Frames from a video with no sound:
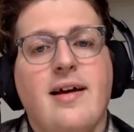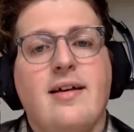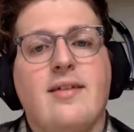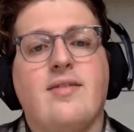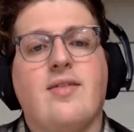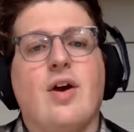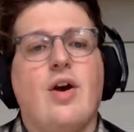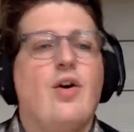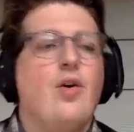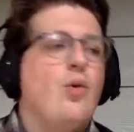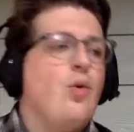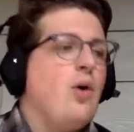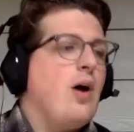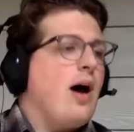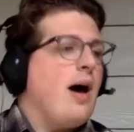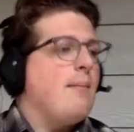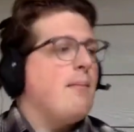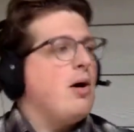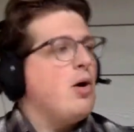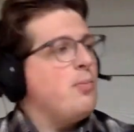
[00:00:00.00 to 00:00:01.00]
So
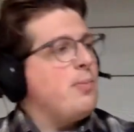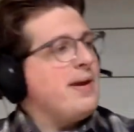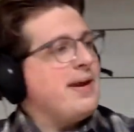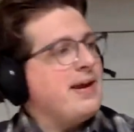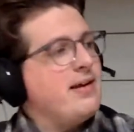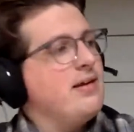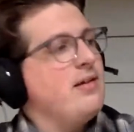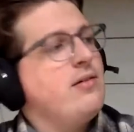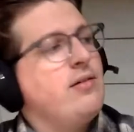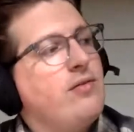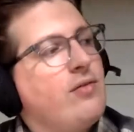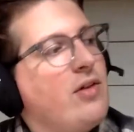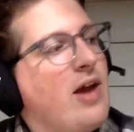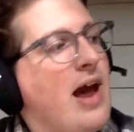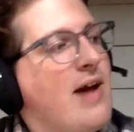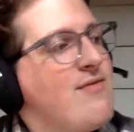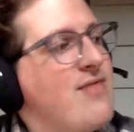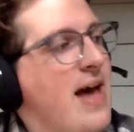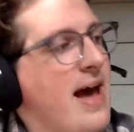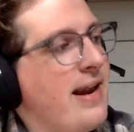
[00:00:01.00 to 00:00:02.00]
I'm hoping to
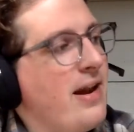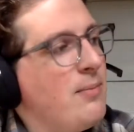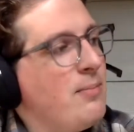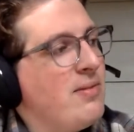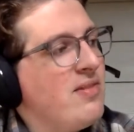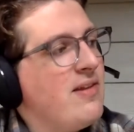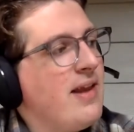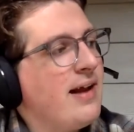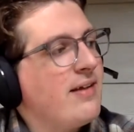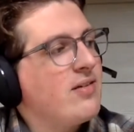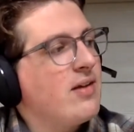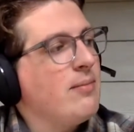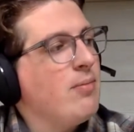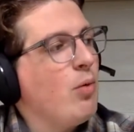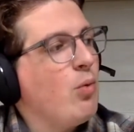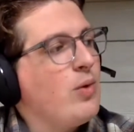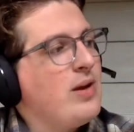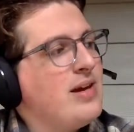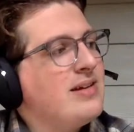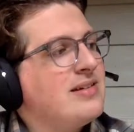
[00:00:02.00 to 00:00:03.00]
have that up in the next
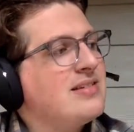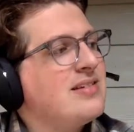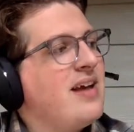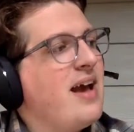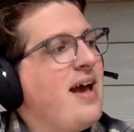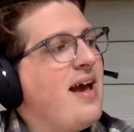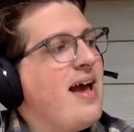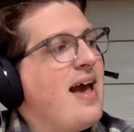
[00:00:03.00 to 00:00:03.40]
couple of weeks.